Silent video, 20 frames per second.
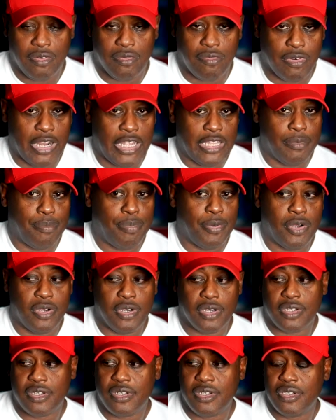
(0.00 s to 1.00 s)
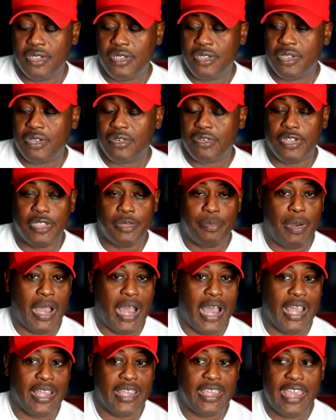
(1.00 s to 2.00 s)
Write a book, create a
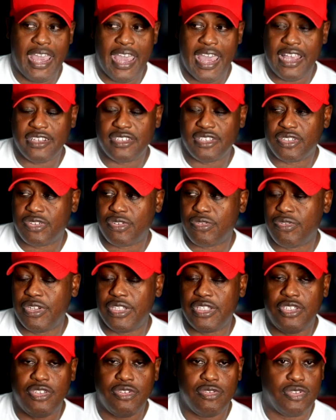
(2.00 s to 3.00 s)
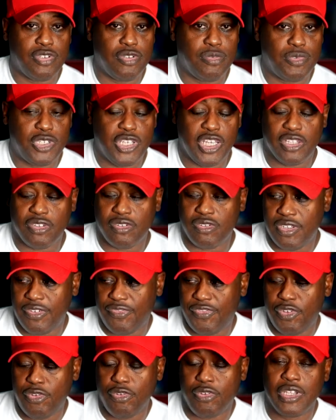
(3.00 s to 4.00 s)
podcast, create a YouTube channel.
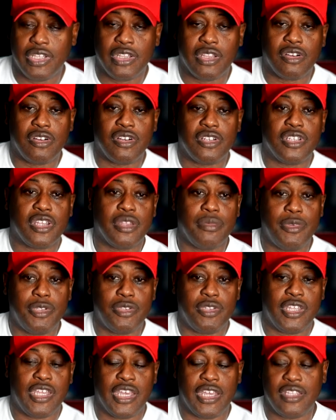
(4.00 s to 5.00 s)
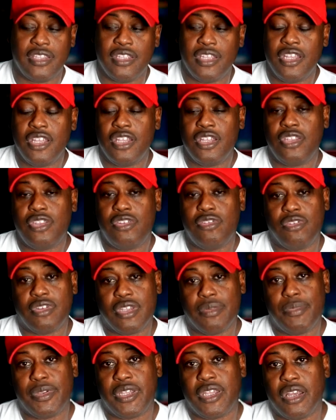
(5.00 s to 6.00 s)
If you can learn to communicate you
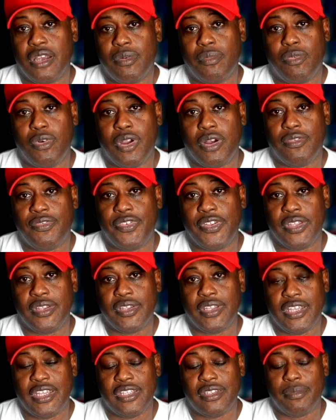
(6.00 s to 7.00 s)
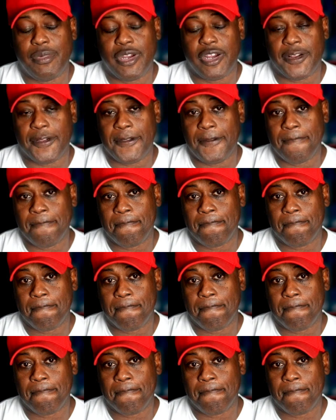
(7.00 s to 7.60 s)
can become wealthy in America.